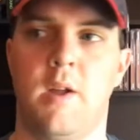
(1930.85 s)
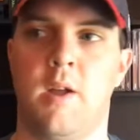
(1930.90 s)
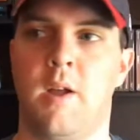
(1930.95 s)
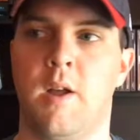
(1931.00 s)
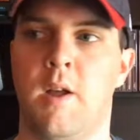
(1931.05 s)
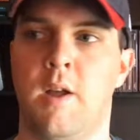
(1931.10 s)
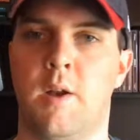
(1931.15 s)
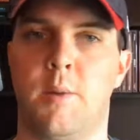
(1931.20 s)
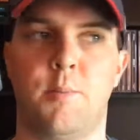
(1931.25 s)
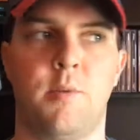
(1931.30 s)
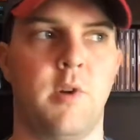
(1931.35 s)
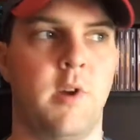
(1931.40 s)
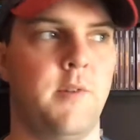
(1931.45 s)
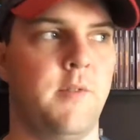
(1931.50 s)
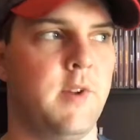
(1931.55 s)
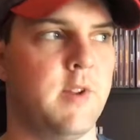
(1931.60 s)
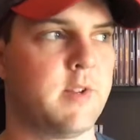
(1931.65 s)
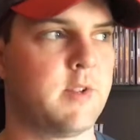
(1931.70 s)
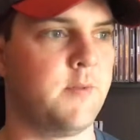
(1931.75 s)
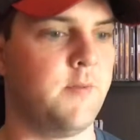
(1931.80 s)
In a
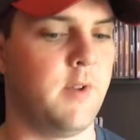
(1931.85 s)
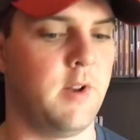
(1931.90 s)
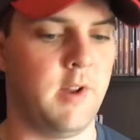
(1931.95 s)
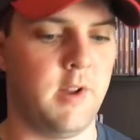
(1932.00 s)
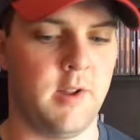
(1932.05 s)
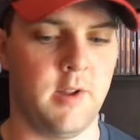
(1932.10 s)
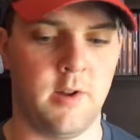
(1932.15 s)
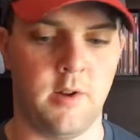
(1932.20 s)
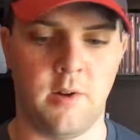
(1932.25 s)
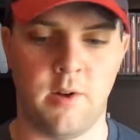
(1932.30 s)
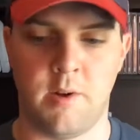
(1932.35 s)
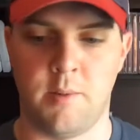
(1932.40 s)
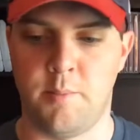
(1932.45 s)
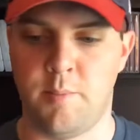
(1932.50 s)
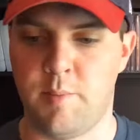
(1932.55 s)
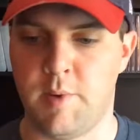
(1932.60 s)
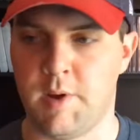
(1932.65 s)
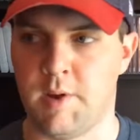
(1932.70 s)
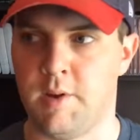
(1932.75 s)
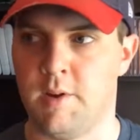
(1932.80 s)
previous video, I
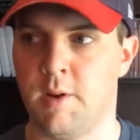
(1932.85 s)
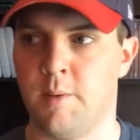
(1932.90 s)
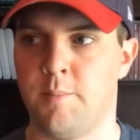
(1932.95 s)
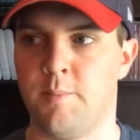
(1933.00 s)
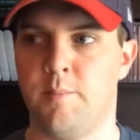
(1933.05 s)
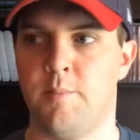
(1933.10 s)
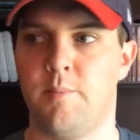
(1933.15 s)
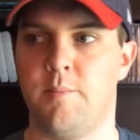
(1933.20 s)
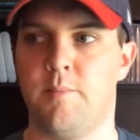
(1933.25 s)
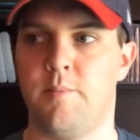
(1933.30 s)
picked up